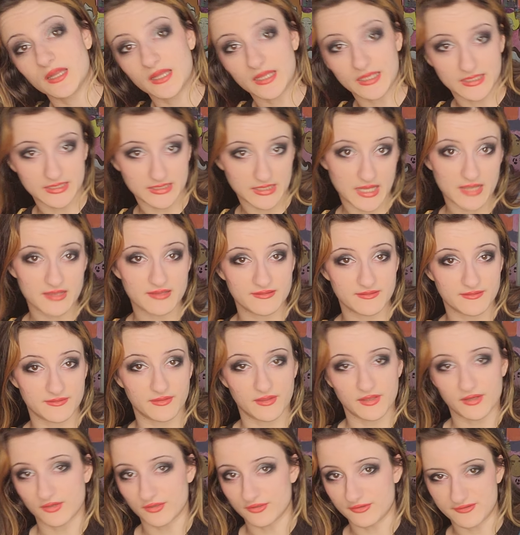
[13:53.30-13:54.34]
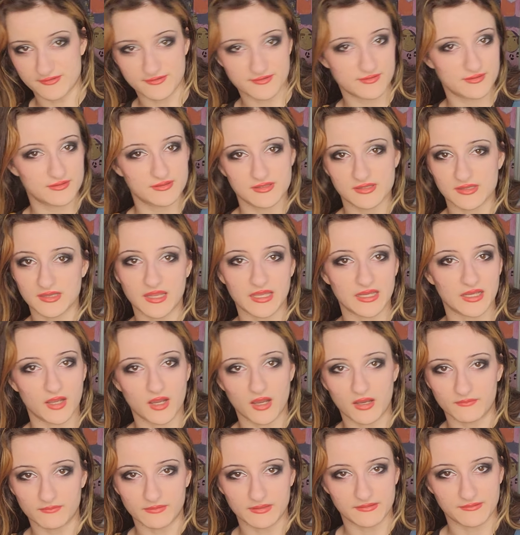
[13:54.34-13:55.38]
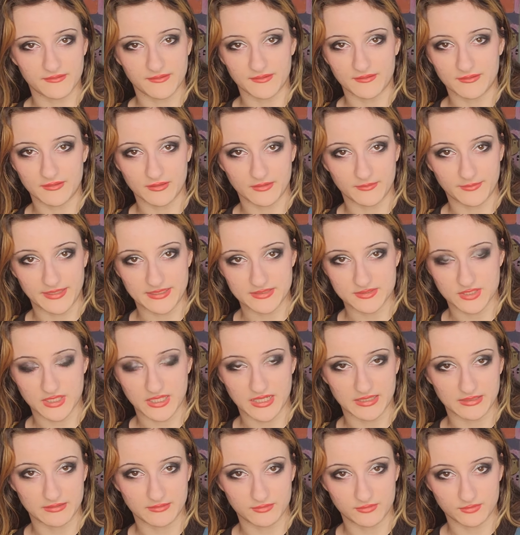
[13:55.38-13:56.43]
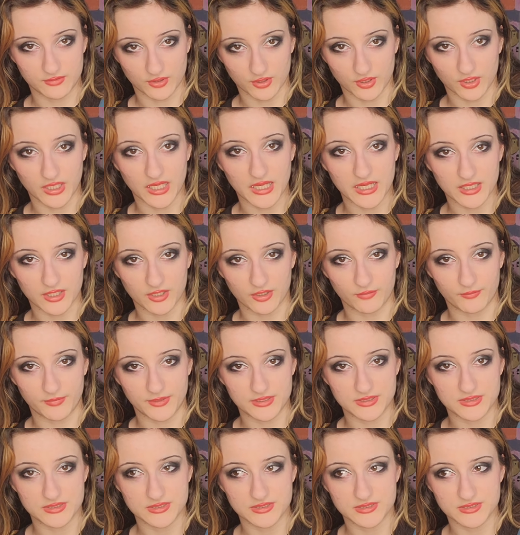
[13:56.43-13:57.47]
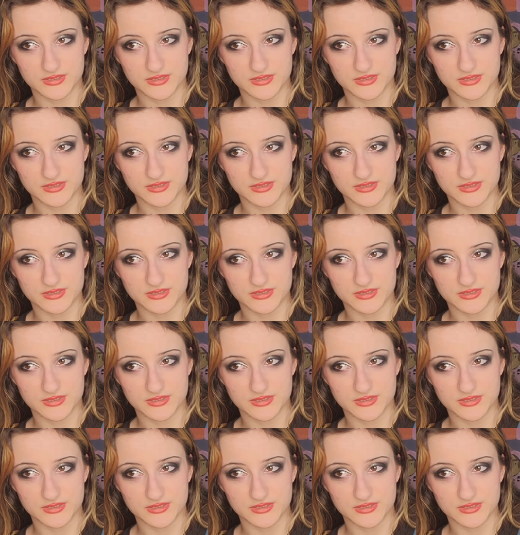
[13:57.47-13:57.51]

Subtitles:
Like, yes, there's like, obviously Cleopatra had dark hair, but